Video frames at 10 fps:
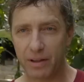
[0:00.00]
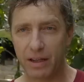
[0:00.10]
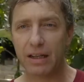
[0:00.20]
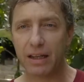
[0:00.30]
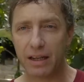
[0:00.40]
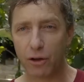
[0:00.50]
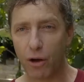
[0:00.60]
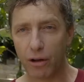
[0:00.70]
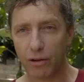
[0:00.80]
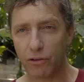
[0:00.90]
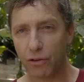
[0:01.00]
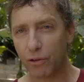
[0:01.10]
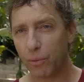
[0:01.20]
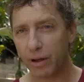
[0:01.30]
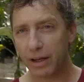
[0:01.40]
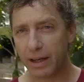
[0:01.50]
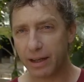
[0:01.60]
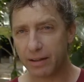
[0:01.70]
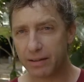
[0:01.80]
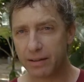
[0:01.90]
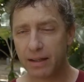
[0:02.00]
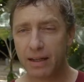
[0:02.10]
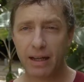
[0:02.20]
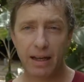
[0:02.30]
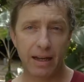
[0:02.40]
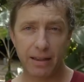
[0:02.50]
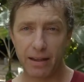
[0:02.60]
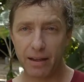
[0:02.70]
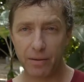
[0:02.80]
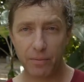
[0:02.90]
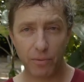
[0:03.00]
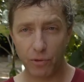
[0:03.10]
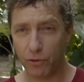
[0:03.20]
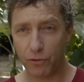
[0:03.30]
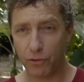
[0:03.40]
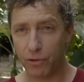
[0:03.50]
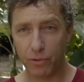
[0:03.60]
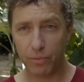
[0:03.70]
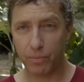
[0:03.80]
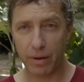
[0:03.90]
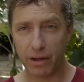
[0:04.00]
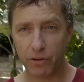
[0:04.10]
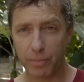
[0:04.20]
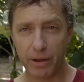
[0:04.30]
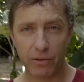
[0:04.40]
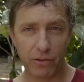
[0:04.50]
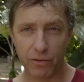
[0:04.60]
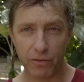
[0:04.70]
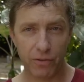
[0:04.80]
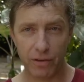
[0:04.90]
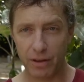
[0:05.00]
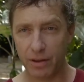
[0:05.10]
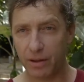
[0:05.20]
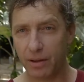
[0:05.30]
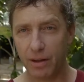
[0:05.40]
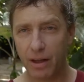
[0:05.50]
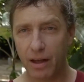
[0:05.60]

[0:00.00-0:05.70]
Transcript: healing knowledge on the one hand, and then different aspects of the